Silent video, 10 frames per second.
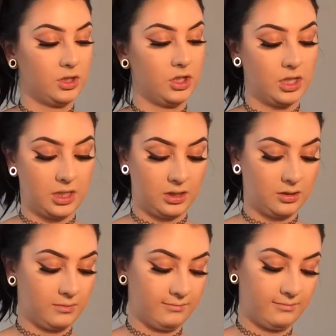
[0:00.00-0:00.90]

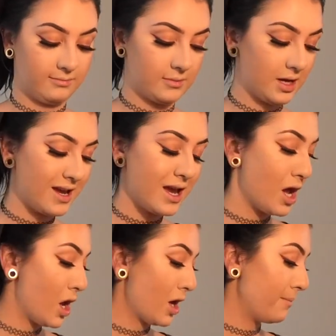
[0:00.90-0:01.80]
Just
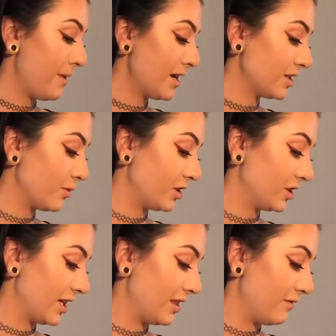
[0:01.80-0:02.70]
might as well
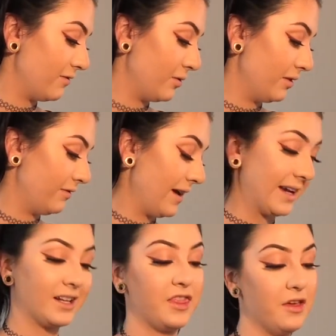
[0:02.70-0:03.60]
just get the full
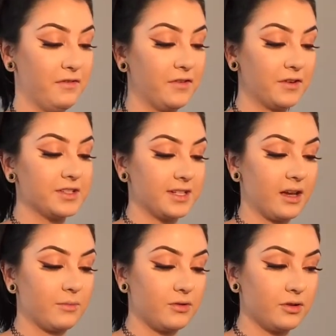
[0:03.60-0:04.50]
effect the first
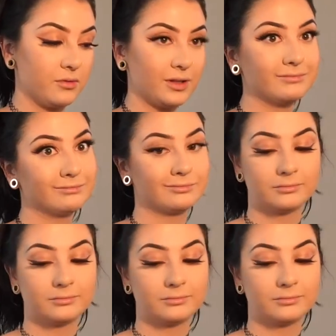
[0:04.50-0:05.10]
time you do it.